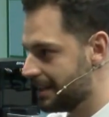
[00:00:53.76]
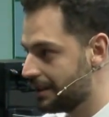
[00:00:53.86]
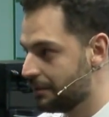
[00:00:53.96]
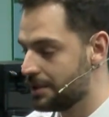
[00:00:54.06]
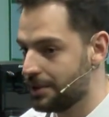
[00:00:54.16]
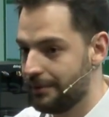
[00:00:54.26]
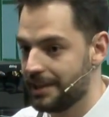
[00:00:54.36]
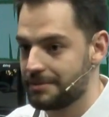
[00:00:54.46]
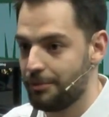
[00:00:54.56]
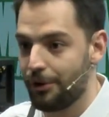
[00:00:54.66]
which
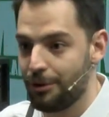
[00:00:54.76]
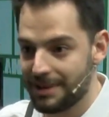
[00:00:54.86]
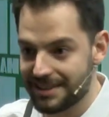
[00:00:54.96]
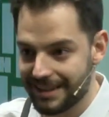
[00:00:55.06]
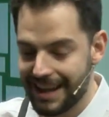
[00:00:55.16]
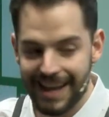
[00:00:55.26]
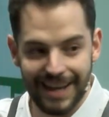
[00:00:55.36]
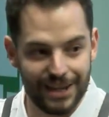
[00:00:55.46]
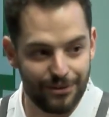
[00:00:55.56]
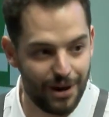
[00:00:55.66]
generates more robust
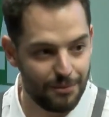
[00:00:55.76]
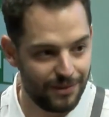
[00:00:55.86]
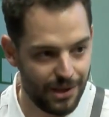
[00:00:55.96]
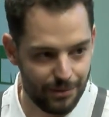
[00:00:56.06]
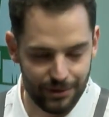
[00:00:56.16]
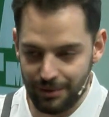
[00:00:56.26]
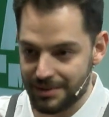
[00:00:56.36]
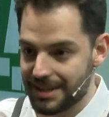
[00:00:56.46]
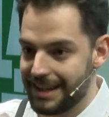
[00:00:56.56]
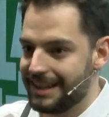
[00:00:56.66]
and ripe flavor
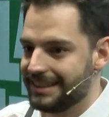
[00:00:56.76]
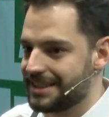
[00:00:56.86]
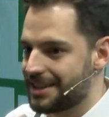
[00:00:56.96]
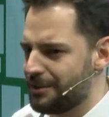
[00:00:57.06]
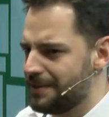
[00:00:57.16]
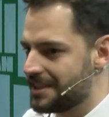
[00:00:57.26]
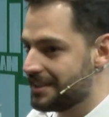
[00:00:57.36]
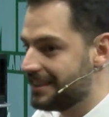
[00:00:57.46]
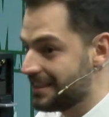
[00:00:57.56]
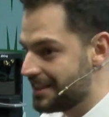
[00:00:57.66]
notes, this coffee is a
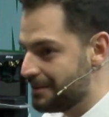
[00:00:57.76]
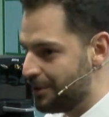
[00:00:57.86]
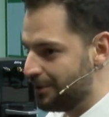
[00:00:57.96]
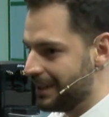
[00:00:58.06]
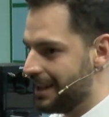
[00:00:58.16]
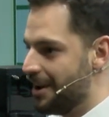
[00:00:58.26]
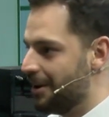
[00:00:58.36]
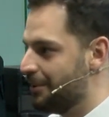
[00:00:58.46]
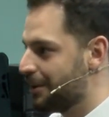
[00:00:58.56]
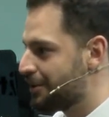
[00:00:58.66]
testimony
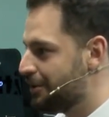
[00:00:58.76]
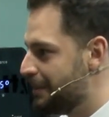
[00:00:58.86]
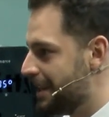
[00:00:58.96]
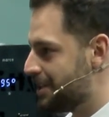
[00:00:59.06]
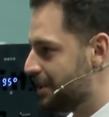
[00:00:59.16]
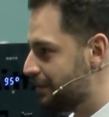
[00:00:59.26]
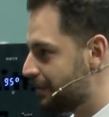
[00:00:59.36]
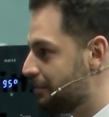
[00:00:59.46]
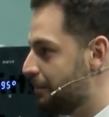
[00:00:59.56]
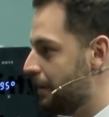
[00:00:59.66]
of what could be achieved
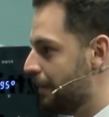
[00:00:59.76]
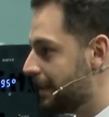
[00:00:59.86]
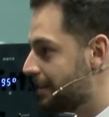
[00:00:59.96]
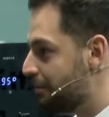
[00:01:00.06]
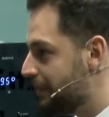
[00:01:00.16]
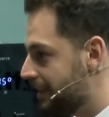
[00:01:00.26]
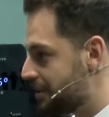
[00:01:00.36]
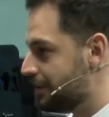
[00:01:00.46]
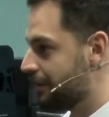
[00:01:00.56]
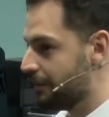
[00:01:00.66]
by right combination of